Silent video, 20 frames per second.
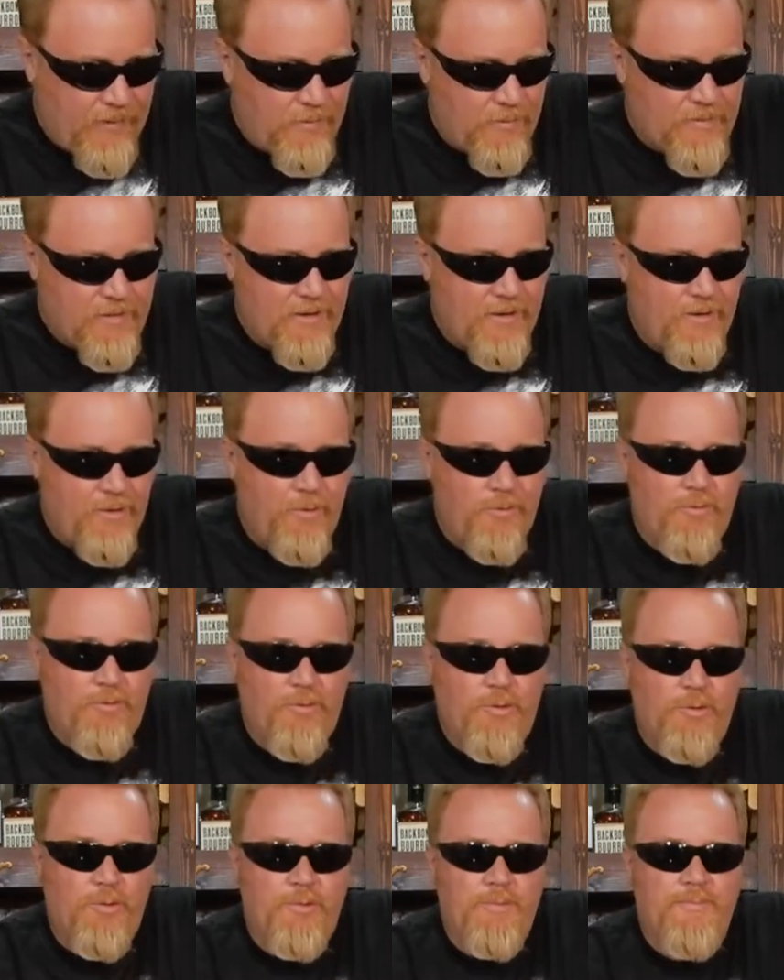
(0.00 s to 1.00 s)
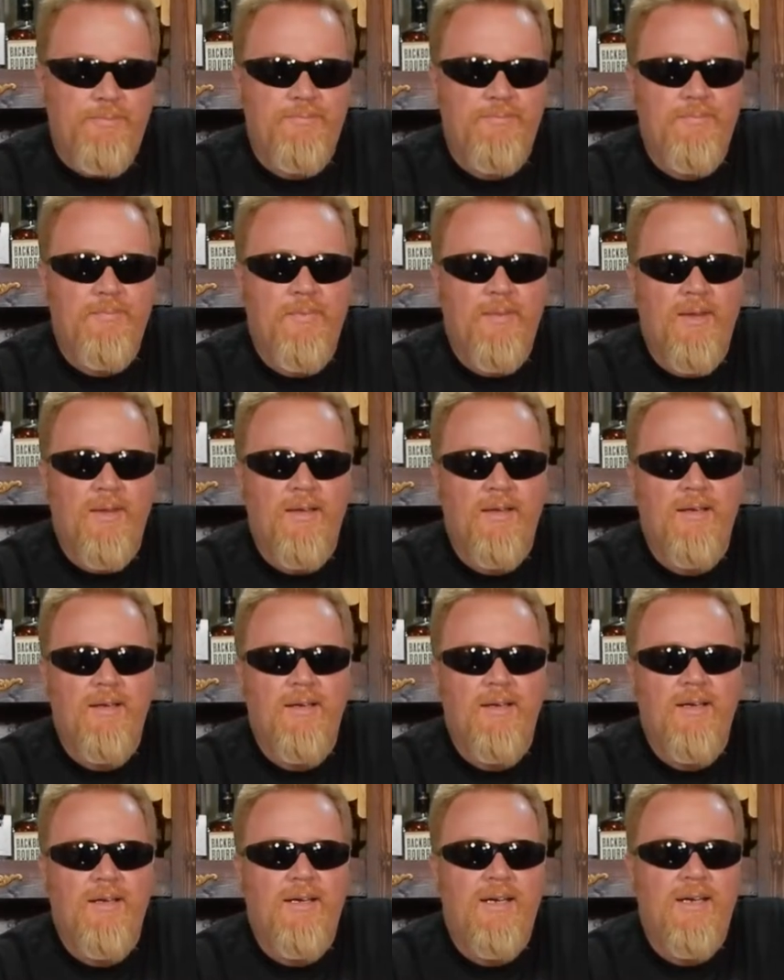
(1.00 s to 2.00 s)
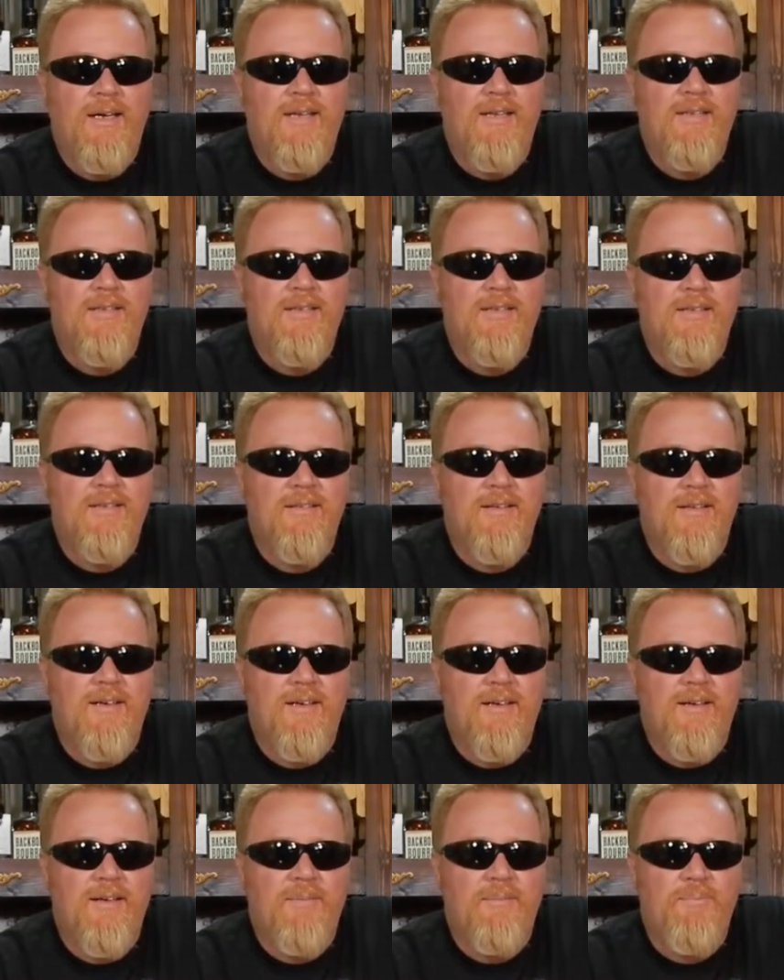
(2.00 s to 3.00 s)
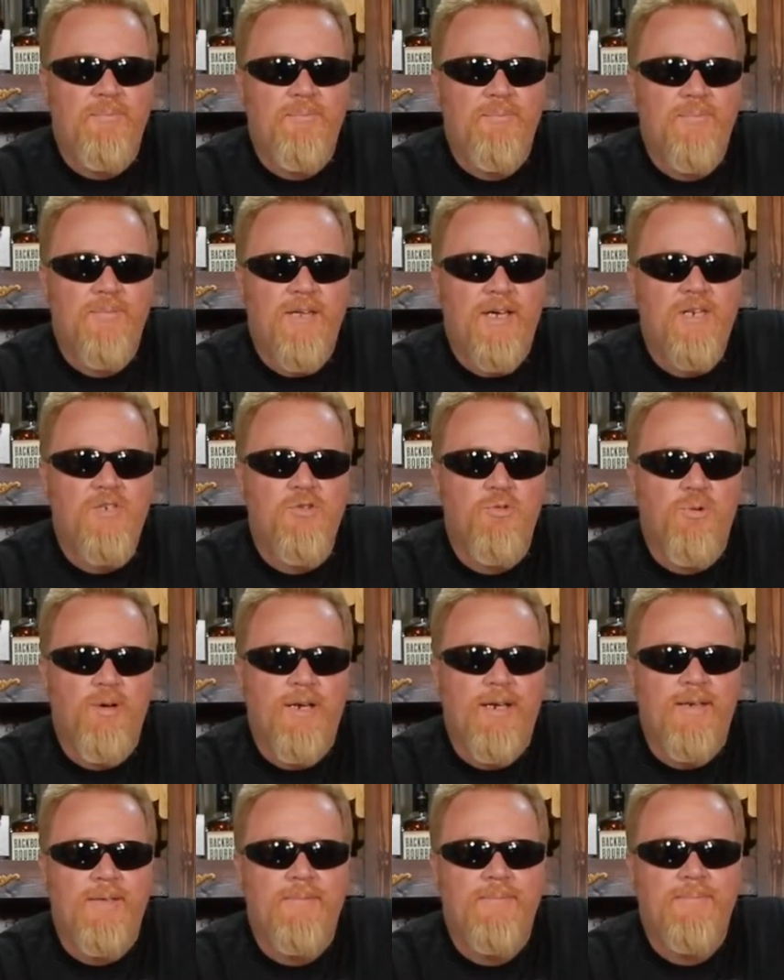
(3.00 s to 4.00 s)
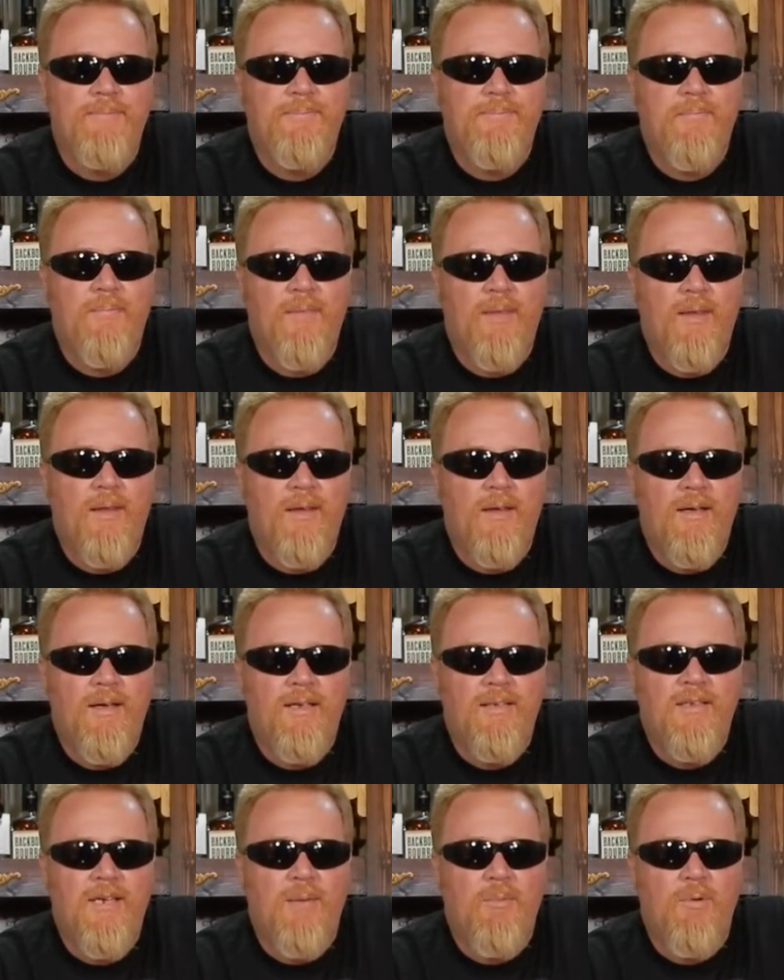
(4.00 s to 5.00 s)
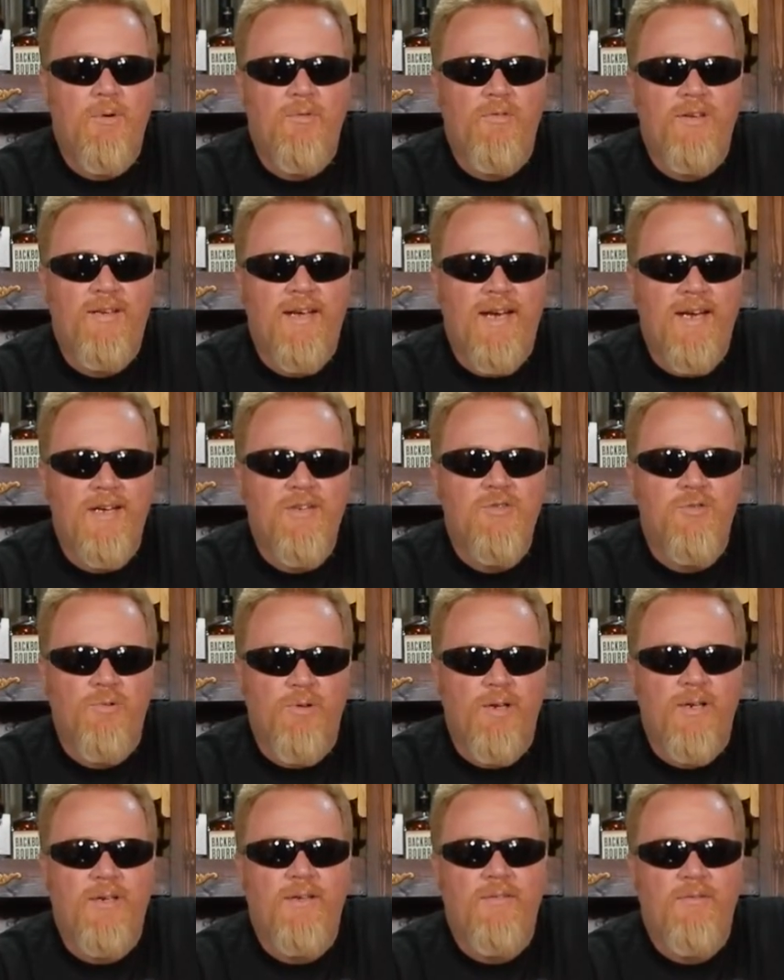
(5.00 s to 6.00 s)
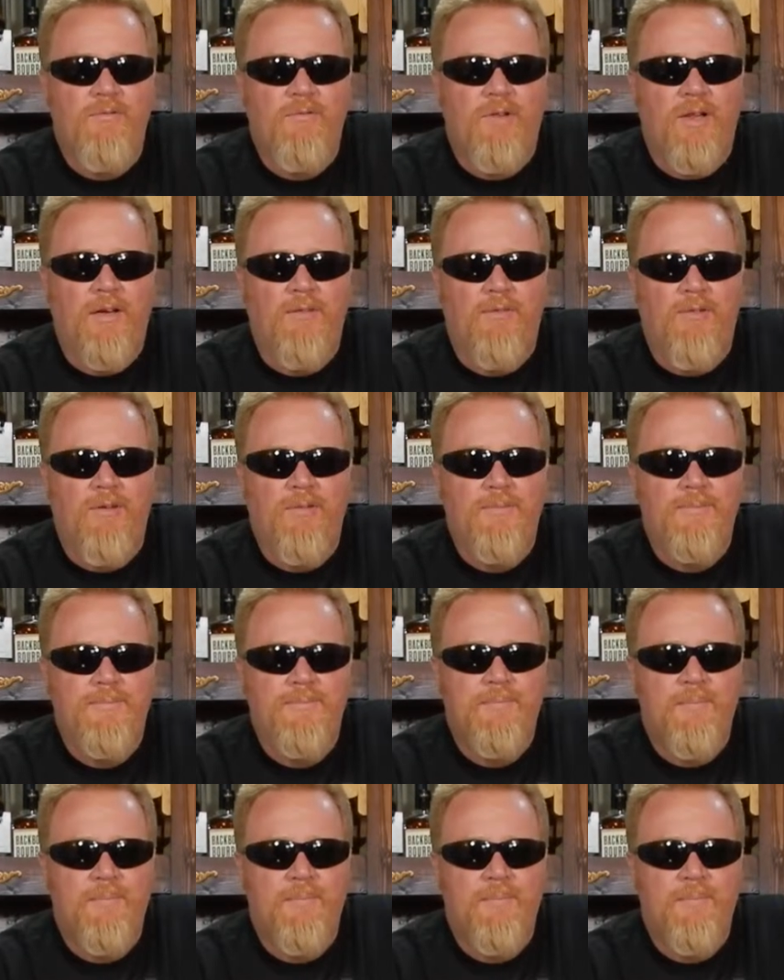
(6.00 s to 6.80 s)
What's that other fruit? It's tangerine. It's got more of a tangerine flavor.